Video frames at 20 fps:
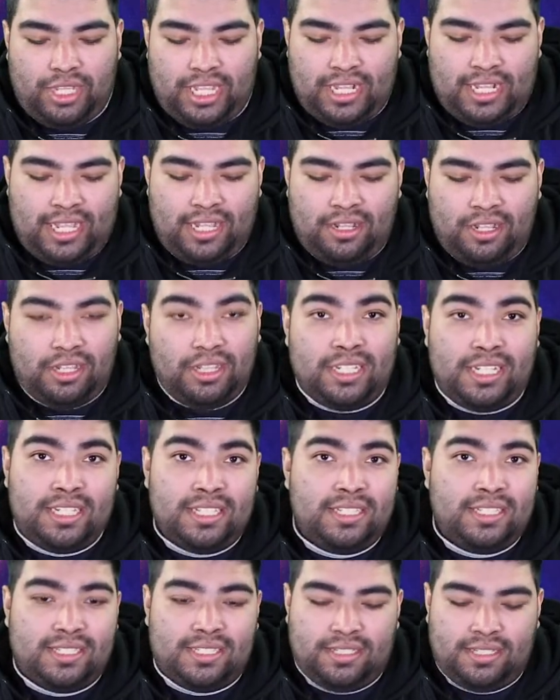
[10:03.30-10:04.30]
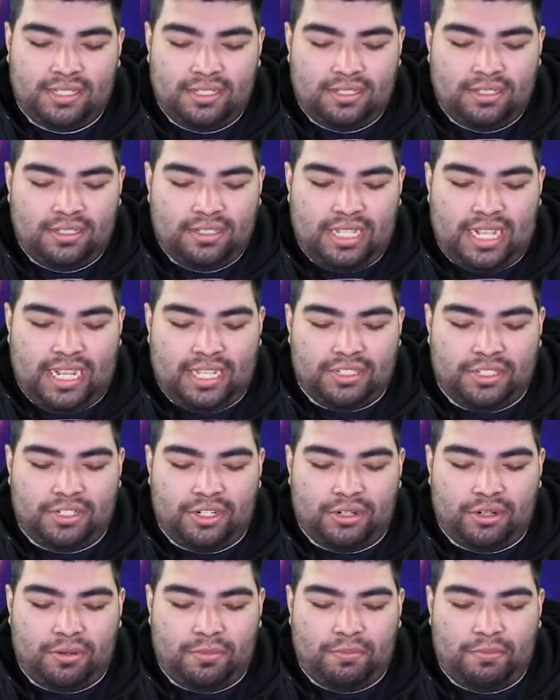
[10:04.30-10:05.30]
can end on this as
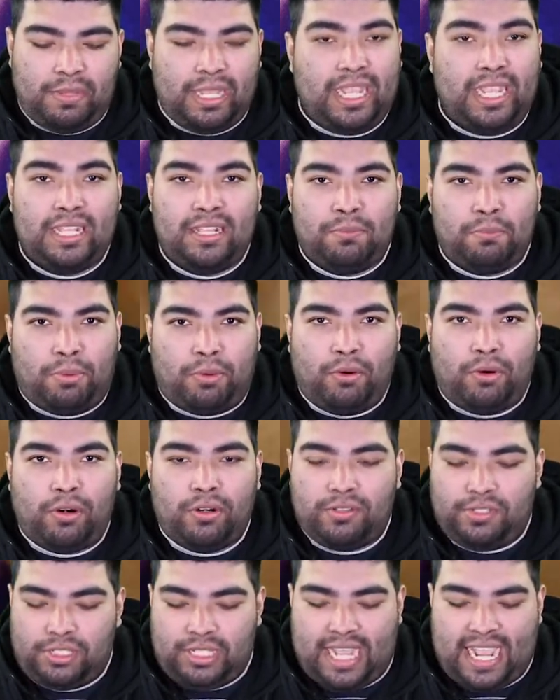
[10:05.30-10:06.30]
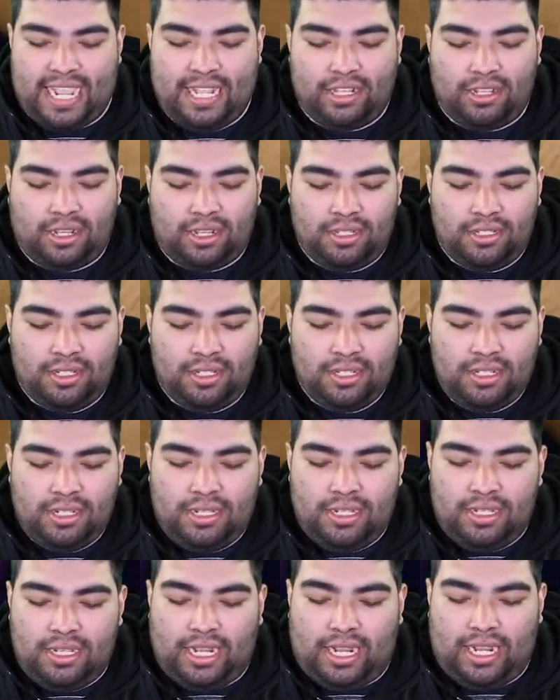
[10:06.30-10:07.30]
your main board to end on.
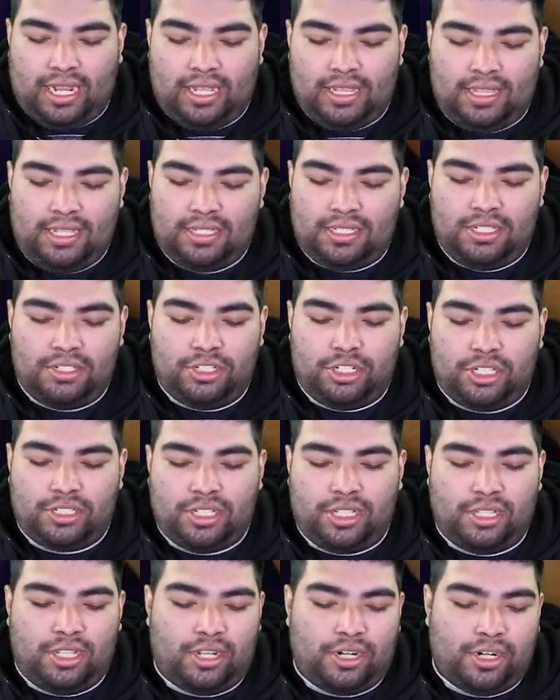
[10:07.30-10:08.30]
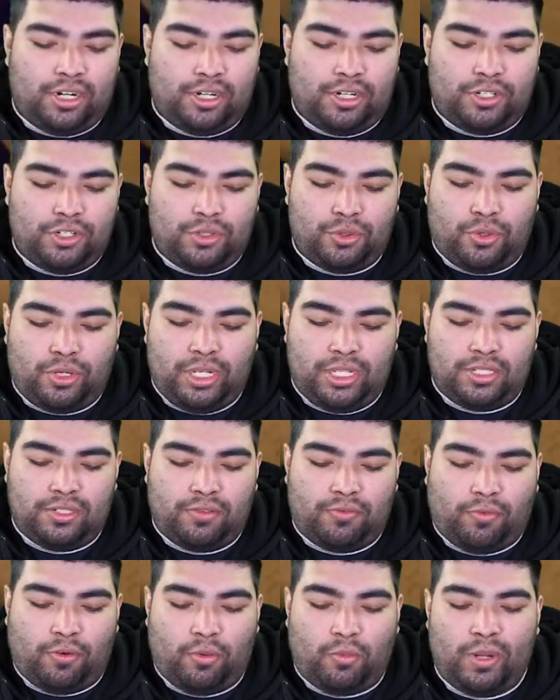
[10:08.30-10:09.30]
This is just another choice
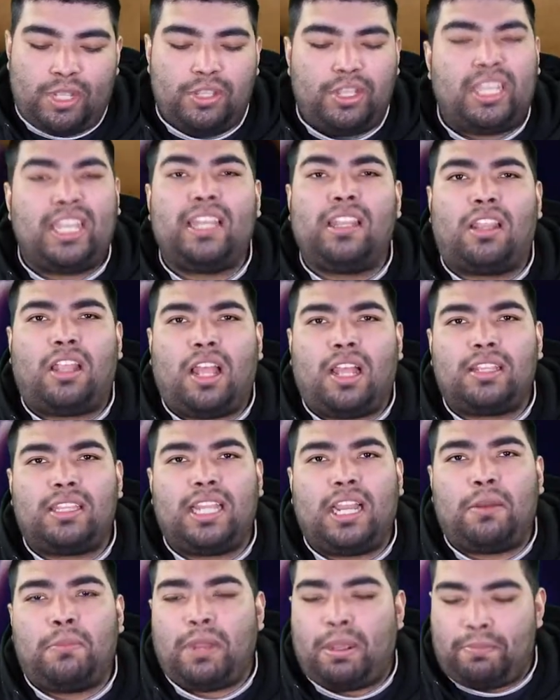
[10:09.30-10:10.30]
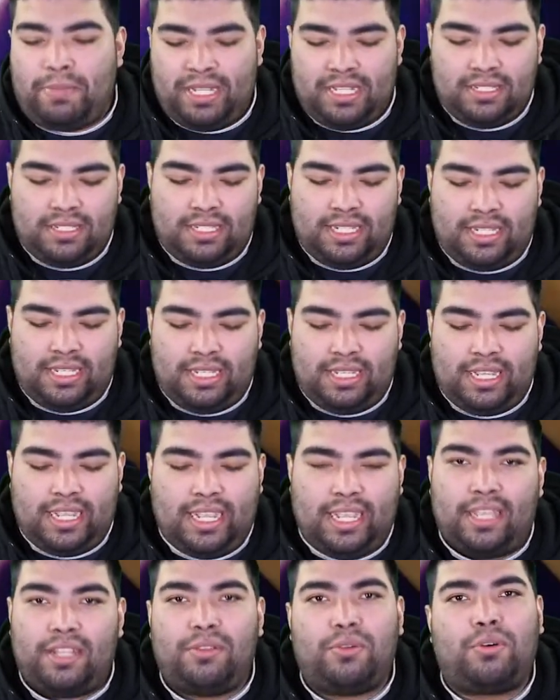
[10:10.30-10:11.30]
for when you get locked out by Pisty
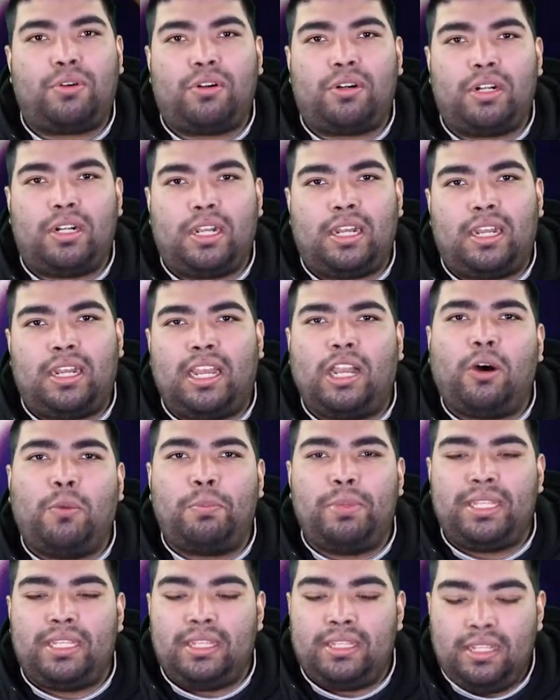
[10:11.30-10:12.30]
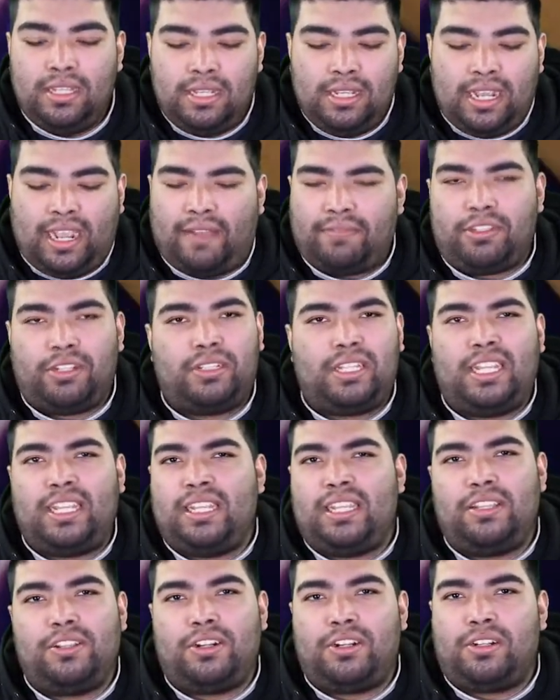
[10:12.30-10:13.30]
and or LP after they
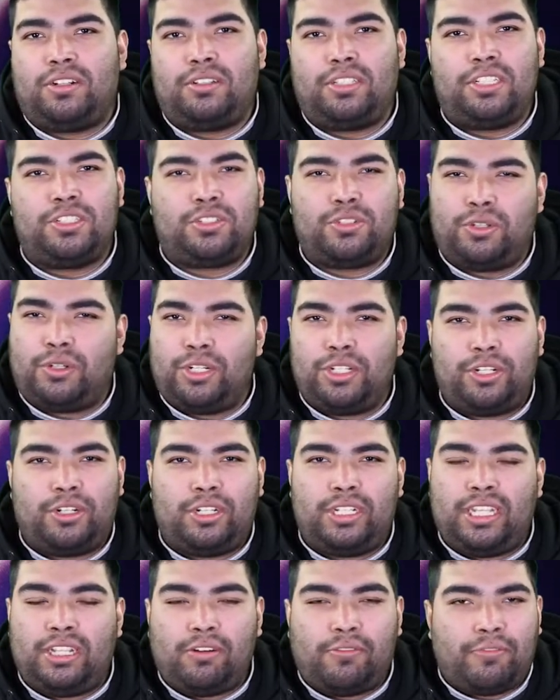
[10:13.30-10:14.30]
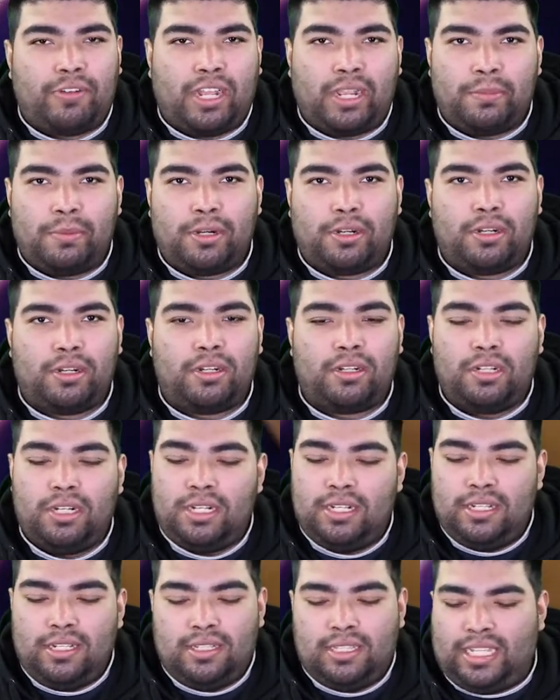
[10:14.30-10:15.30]
either destroy your needle fiber,
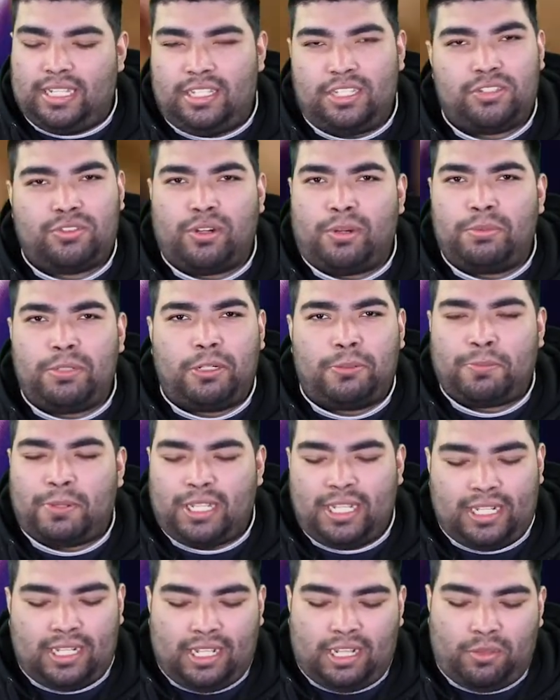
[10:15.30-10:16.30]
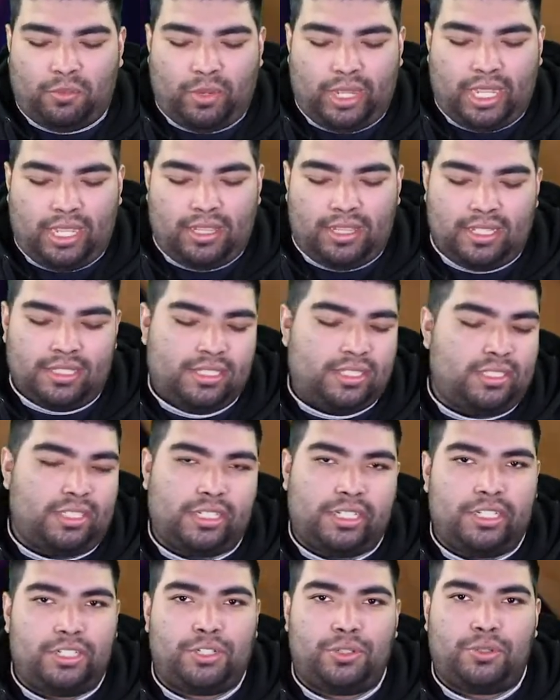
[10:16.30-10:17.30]
they disrupt your play in any way. This is a
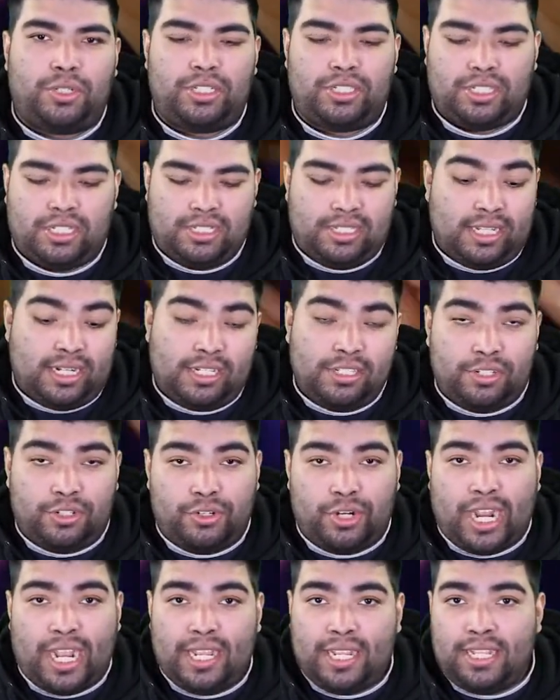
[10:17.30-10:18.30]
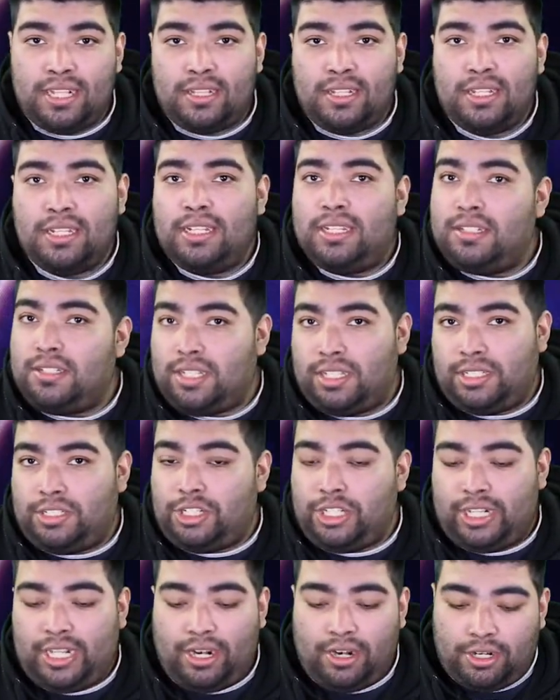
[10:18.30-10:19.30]
good choice because it is a dragon. It's a
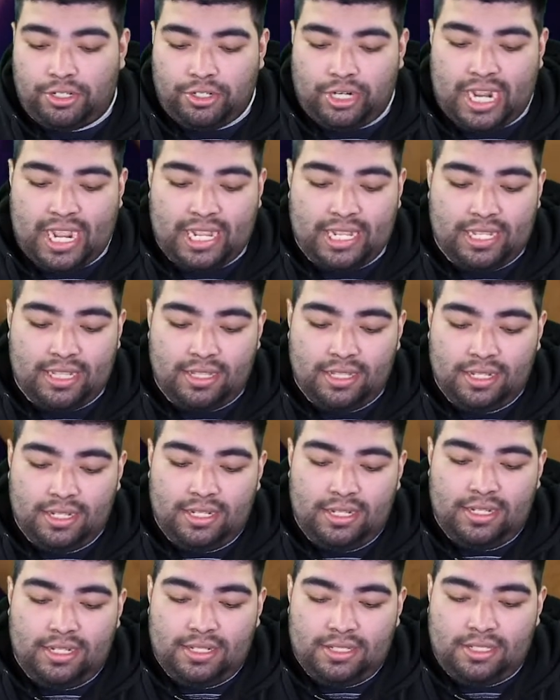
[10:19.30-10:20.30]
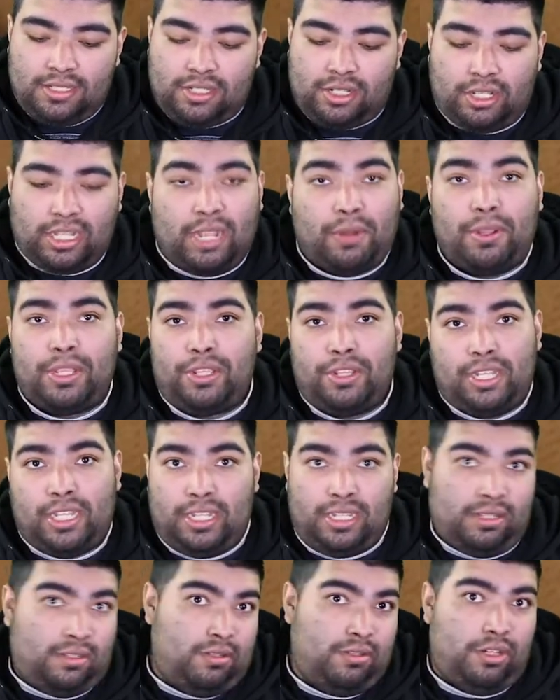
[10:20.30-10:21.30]
generic dragon. So that way you
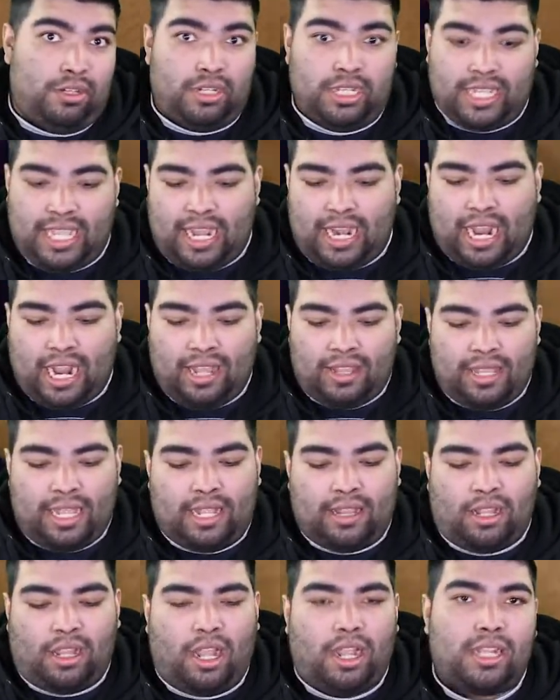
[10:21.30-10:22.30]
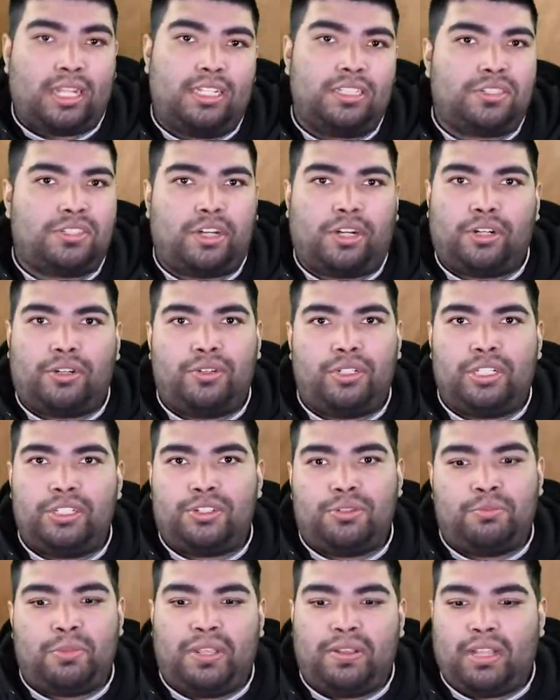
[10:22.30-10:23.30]
can get out of that lock and start going
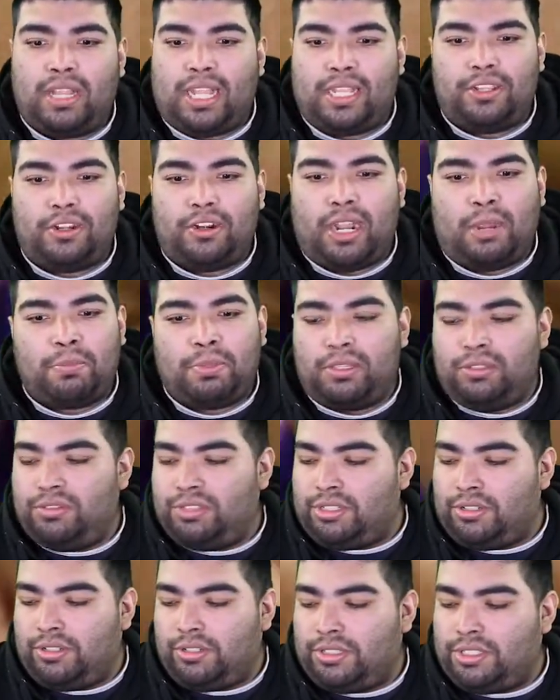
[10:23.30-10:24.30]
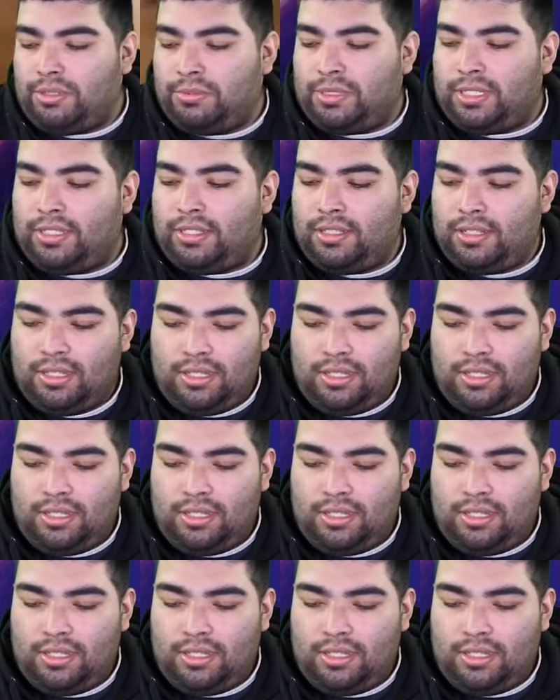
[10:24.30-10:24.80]
into maybe like your Appaloosa or something.